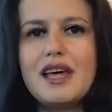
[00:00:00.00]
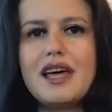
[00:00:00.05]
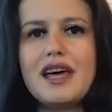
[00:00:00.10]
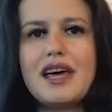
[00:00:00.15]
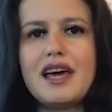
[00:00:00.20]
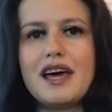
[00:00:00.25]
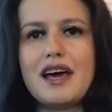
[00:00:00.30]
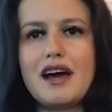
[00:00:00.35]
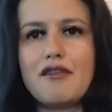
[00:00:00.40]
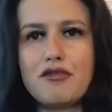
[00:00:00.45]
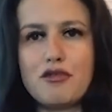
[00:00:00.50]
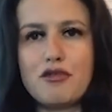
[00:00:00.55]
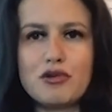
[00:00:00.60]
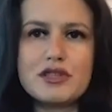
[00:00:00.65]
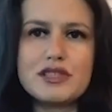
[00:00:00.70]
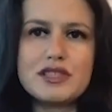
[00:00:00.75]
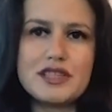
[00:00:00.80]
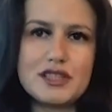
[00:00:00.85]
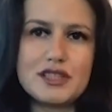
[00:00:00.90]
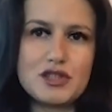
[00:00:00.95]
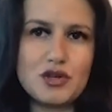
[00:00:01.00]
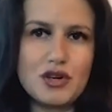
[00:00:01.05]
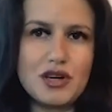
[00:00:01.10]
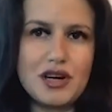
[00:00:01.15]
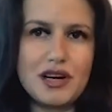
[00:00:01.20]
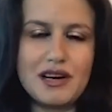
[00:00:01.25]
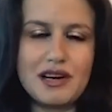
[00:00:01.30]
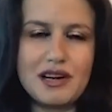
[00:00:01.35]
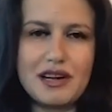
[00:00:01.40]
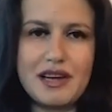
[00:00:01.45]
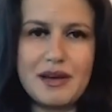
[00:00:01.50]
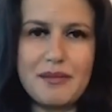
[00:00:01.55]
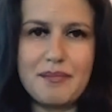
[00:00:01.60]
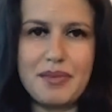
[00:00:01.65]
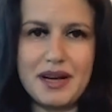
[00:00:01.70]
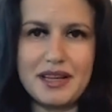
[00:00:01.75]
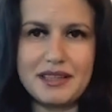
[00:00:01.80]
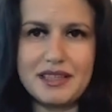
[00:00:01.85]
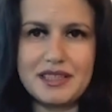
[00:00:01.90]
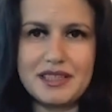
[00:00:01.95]
Of course, the solar
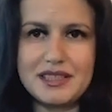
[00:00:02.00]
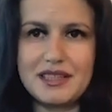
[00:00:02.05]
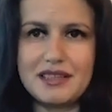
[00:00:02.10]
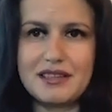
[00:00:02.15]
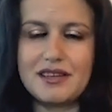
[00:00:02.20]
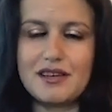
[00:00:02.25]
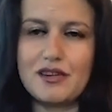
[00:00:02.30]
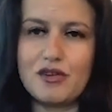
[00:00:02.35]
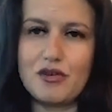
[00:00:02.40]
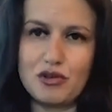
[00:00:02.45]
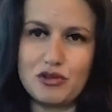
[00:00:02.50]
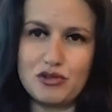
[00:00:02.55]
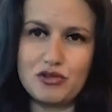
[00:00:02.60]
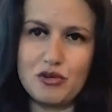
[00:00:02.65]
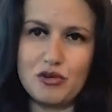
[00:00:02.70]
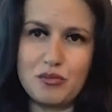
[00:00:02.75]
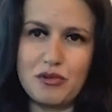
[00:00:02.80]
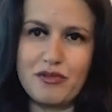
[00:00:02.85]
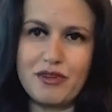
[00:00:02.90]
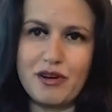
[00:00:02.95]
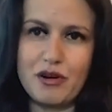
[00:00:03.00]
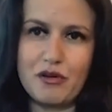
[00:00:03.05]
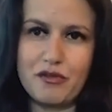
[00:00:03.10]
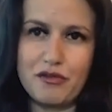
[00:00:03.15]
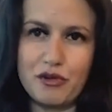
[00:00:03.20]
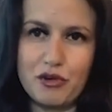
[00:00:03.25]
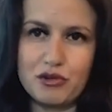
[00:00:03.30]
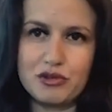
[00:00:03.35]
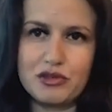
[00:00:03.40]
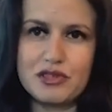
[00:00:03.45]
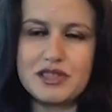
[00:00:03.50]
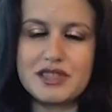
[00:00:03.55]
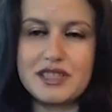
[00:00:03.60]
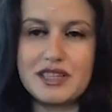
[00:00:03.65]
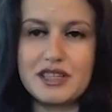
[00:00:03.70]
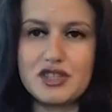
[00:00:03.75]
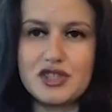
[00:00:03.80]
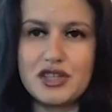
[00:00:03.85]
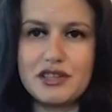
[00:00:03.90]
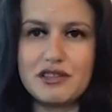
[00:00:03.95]
panels that are on top of our floaters
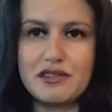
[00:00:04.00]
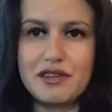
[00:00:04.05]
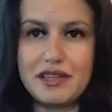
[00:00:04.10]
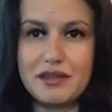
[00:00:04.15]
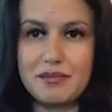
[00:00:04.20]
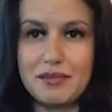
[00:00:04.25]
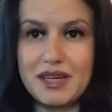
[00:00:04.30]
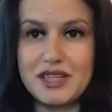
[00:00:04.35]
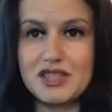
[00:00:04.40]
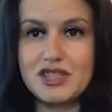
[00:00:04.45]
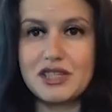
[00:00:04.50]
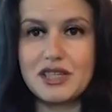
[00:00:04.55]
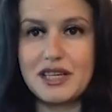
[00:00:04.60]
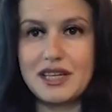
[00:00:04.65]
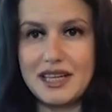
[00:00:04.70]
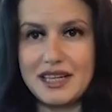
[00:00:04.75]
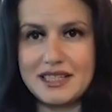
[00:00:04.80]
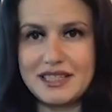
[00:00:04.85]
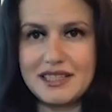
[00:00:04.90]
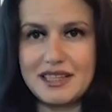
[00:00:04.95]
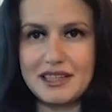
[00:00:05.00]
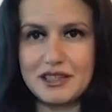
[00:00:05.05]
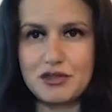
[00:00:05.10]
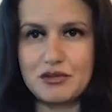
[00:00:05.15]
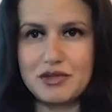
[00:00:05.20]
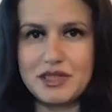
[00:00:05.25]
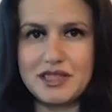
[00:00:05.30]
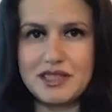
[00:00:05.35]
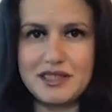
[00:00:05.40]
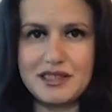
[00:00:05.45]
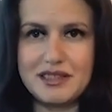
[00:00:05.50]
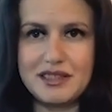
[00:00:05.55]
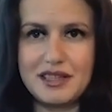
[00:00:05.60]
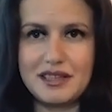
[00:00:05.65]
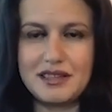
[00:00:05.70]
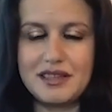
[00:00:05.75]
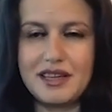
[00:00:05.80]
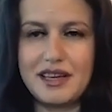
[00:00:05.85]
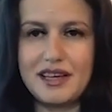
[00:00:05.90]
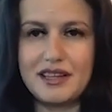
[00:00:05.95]
can generate much less electricity
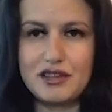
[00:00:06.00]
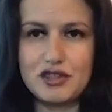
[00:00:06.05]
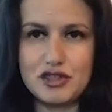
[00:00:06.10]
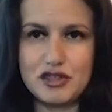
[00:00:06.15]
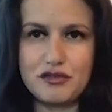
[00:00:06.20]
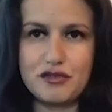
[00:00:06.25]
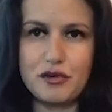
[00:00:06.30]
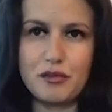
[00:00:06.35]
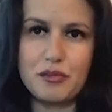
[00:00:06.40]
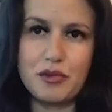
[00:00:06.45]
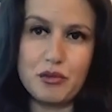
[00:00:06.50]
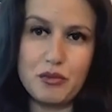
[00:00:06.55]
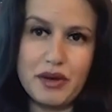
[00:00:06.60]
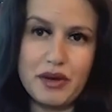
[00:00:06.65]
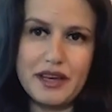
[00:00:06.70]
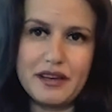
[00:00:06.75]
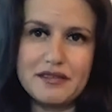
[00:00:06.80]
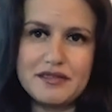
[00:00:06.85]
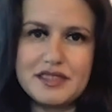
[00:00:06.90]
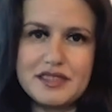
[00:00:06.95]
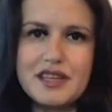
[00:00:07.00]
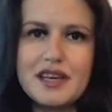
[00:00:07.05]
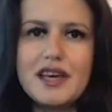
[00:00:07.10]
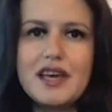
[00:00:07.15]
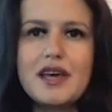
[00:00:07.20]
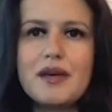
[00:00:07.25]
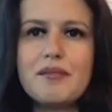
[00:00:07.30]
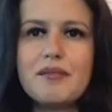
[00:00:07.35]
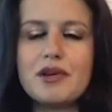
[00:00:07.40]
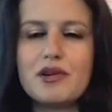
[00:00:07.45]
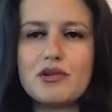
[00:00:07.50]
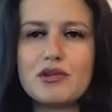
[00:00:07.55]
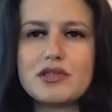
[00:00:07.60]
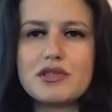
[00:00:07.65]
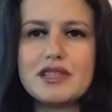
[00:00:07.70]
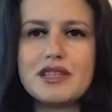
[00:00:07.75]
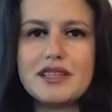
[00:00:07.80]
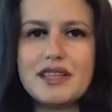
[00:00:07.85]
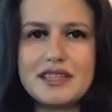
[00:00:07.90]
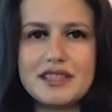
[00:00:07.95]
than the energy from the waves, because
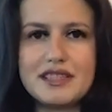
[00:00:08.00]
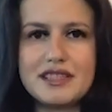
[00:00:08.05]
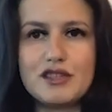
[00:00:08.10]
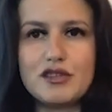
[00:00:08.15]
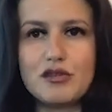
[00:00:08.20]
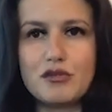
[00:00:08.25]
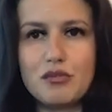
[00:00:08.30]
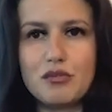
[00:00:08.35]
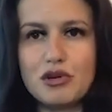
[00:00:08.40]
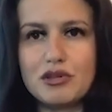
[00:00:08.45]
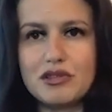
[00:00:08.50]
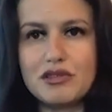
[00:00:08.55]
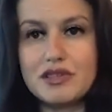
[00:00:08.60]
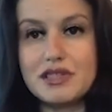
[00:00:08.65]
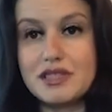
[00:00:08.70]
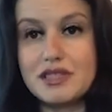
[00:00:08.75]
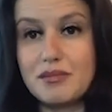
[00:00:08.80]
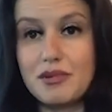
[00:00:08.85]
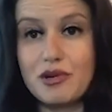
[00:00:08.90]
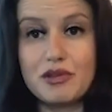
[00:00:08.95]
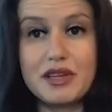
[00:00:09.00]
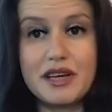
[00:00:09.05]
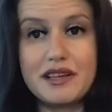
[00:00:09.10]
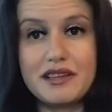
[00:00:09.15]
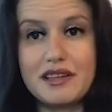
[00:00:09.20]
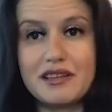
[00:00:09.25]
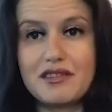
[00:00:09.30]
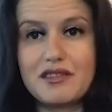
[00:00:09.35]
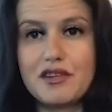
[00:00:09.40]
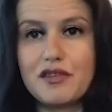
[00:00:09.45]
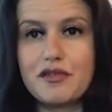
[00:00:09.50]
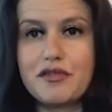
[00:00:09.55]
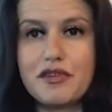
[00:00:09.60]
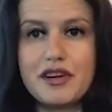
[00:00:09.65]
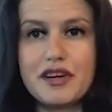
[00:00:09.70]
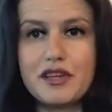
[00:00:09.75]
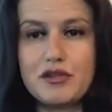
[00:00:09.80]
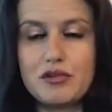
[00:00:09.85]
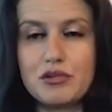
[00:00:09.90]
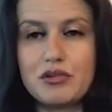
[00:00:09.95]
the density of water is about
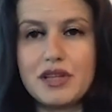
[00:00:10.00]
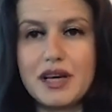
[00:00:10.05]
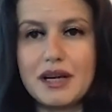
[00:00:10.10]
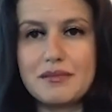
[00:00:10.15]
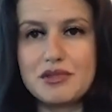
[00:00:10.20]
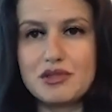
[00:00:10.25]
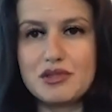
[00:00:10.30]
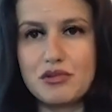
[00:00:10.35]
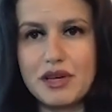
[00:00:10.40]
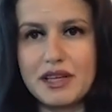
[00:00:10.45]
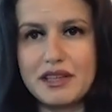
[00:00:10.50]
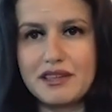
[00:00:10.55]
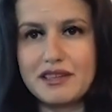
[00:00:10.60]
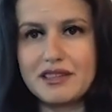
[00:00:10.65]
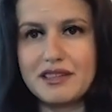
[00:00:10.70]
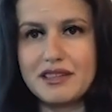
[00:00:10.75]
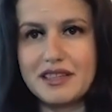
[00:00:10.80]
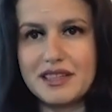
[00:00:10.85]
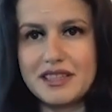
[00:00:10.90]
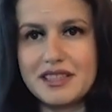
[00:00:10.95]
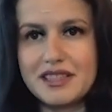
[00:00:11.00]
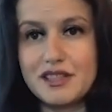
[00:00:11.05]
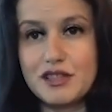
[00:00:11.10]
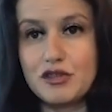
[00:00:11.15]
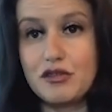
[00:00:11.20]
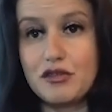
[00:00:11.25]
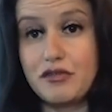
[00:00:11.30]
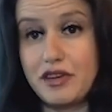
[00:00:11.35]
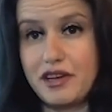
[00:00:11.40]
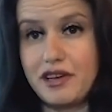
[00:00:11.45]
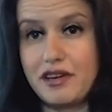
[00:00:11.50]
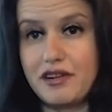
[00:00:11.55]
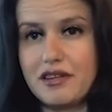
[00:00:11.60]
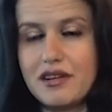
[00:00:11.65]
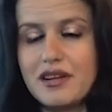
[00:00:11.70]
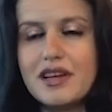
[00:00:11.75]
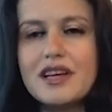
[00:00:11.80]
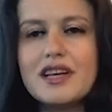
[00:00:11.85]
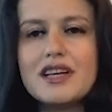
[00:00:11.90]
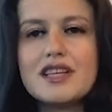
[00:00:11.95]
832 times greater than density of air.
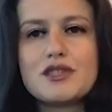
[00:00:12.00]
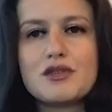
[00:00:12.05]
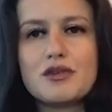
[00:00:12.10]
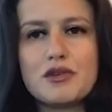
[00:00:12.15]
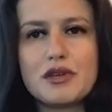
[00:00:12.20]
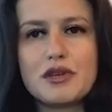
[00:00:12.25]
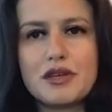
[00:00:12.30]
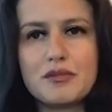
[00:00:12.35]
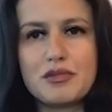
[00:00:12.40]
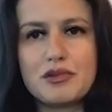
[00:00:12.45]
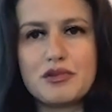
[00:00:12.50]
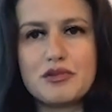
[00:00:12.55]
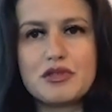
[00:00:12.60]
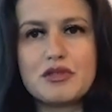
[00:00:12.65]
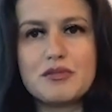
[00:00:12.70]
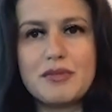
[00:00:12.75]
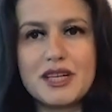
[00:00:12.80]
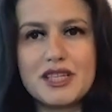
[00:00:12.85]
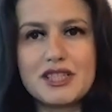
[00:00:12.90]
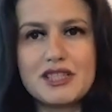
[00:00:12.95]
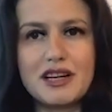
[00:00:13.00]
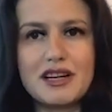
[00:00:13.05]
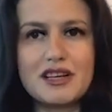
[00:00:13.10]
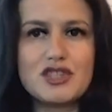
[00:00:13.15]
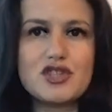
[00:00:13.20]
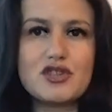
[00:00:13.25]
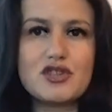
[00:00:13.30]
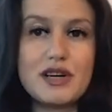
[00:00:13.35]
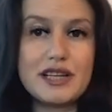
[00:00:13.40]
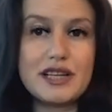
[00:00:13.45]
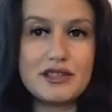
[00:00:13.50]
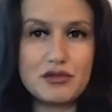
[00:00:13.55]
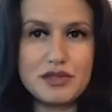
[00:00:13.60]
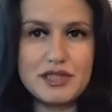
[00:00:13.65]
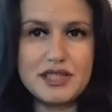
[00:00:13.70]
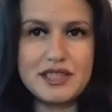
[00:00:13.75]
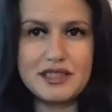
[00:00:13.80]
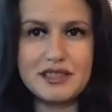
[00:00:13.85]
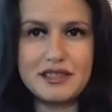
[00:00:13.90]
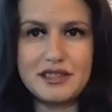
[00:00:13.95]
So you can produce much larger
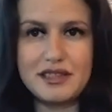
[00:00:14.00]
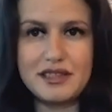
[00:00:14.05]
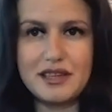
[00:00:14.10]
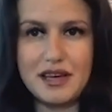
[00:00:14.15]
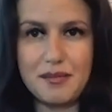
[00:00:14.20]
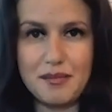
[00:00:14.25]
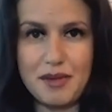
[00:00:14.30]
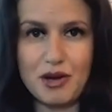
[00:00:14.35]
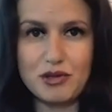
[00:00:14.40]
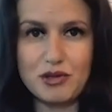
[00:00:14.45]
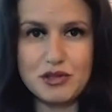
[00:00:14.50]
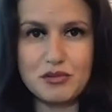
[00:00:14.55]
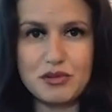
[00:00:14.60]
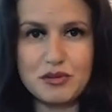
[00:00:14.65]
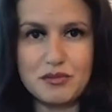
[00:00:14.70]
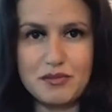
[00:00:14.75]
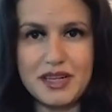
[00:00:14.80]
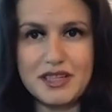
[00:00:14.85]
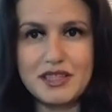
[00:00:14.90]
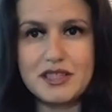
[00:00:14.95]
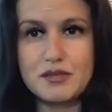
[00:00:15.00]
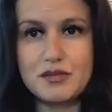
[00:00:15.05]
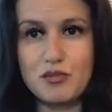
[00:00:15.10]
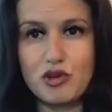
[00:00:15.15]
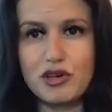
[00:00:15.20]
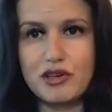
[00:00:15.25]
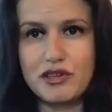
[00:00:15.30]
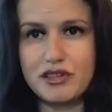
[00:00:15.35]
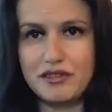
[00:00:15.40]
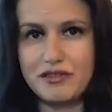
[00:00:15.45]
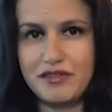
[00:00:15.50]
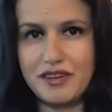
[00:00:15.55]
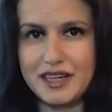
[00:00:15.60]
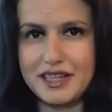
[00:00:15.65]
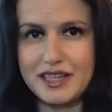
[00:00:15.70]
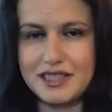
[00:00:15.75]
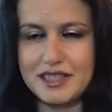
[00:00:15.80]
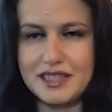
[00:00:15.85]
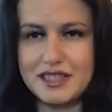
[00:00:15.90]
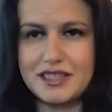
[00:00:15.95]
electricity amounts with much smaller
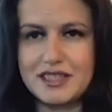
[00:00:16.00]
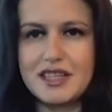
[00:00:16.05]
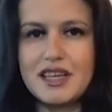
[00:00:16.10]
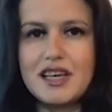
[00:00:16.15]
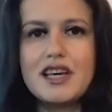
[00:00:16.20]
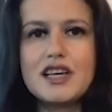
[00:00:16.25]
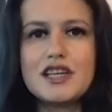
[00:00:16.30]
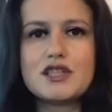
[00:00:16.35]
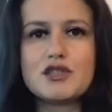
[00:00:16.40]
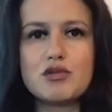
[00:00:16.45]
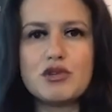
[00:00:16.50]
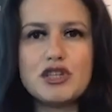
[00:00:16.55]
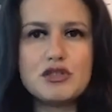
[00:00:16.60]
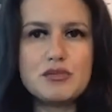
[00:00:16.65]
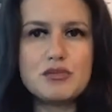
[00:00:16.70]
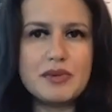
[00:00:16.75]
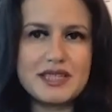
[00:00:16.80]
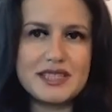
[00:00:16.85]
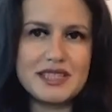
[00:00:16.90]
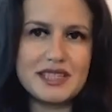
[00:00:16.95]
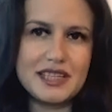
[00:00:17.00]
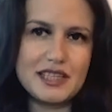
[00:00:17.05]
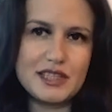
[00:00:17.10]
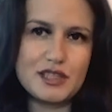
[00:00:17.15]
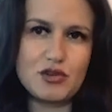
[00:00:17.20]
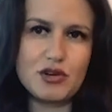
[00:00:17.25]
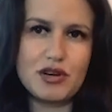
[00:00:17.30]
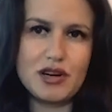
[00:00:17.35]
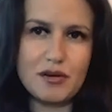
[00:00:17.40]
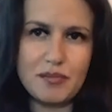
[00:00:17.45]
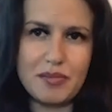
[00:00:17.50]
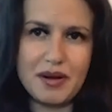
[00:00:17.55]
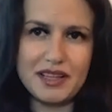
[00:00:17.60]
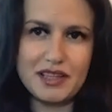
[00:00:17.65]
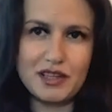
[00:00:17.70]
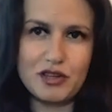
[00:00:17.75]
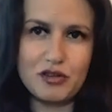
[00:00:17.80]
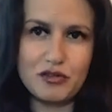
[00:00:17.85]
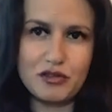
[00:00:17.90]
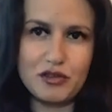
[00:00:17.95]
devices. So each basically solar
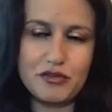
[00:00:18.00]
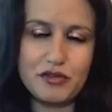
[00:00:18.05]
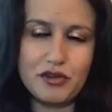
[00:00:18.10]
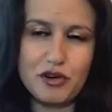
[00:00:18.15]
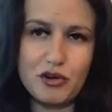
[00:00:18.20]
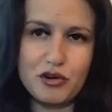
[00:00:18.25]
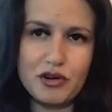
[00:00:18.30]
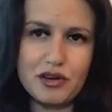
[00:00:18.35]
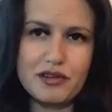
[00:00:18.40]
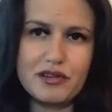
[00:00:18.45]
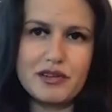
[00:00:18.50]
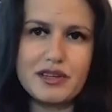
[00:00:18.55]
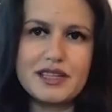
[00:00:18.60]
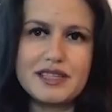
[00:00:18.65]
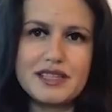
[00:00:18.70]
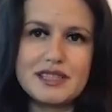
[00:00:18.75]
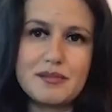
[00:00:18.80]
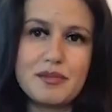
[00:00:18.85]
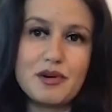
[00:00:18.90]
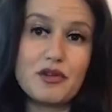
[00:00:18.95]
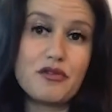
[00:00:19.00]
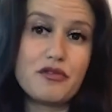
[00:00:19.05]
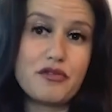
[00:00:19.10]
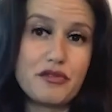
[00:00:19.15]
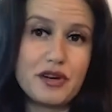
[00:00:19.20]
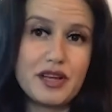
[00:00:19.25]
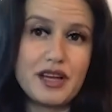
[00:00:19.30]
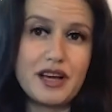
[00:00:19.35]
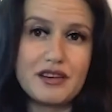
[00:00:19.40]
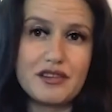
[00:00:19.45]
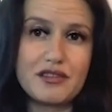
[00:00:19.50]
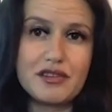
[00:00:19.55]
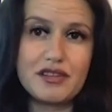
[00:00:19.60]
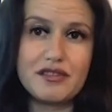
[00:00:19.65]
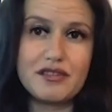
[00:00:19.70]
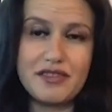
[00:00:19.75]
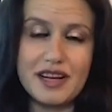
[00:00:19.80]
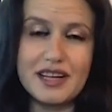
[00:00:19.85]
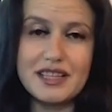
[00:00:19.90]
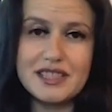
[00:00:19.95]
panel on the floater is about 300
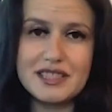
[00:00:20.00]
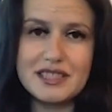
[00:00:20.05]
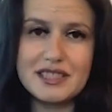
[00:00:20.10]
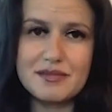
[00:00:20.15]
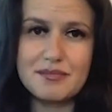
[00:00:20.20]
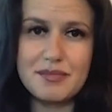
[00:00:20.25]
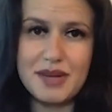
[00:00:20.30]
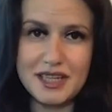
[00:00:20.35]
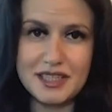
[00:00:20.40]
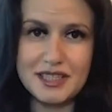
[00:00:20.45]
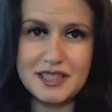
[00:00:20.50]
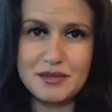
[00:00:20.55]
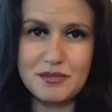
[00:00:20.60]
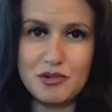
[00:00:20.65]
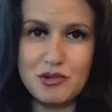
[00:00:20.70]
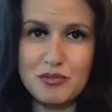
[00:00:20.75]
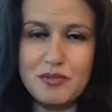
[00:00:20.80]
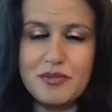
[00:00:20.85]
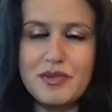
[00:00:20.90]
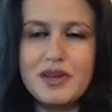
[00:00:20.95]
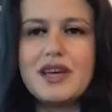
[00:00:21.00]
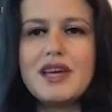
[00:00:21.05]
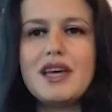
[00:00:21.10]
watts maximum.